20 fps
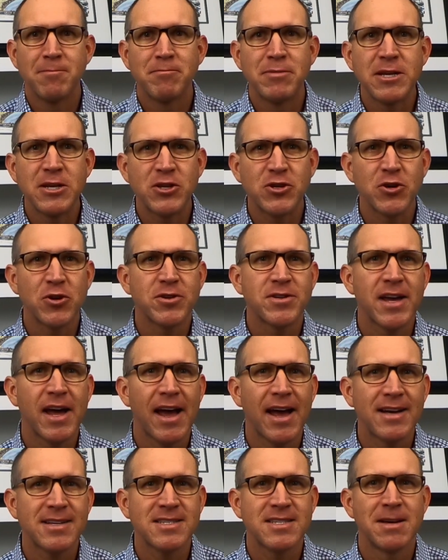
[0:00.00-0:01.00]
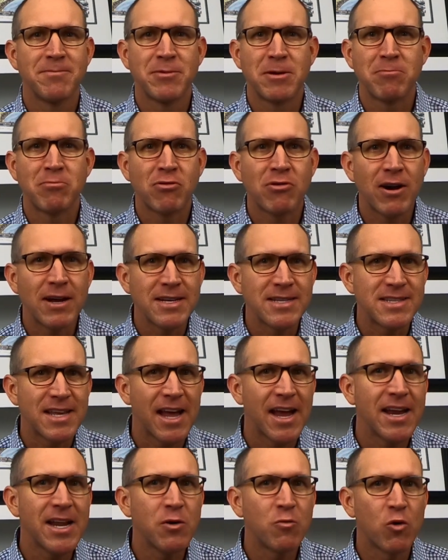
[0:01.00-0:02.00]
Be sure to ask them to price
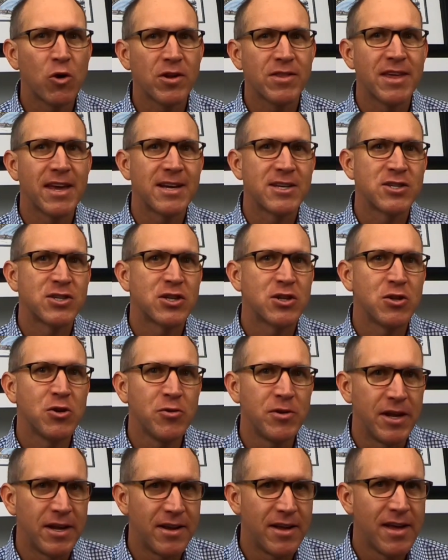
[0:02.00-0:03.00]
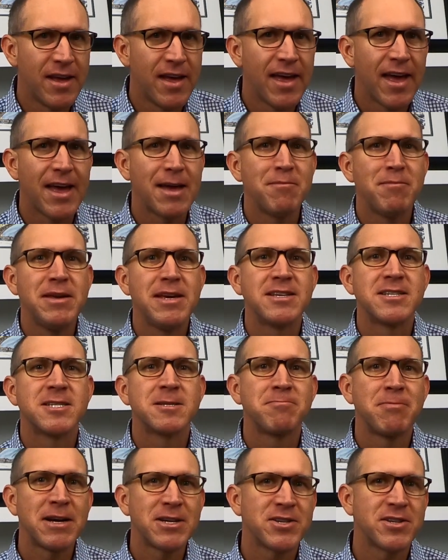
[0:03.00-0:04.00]
any work they excluded and be
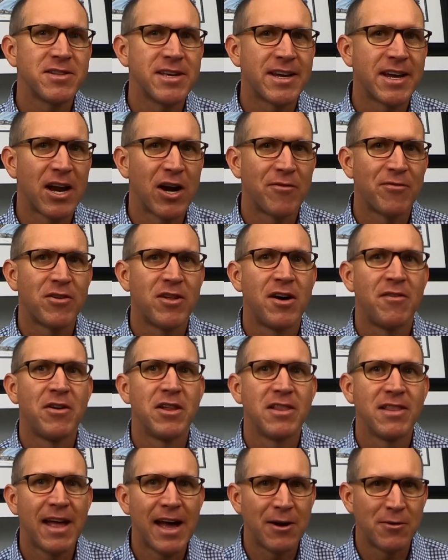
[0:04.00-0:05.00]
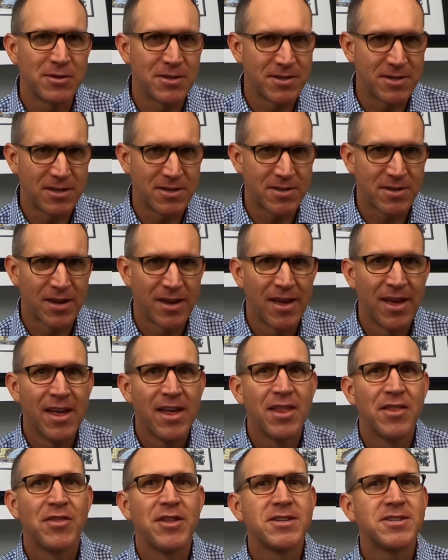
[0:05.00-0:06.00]
especially careful of allowances.
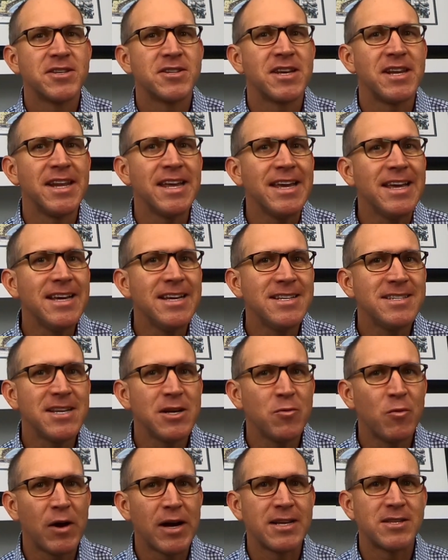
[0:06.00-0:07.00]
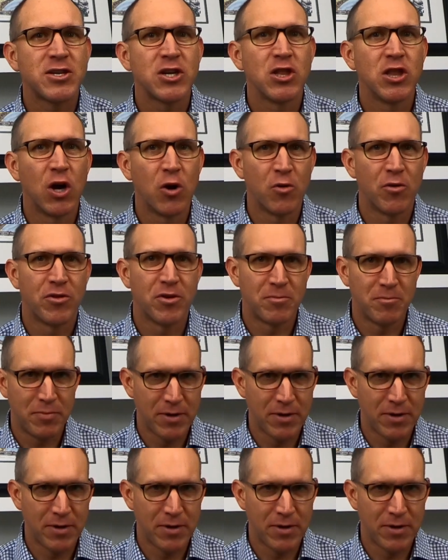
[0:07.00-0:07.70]
This is an easy way to lower their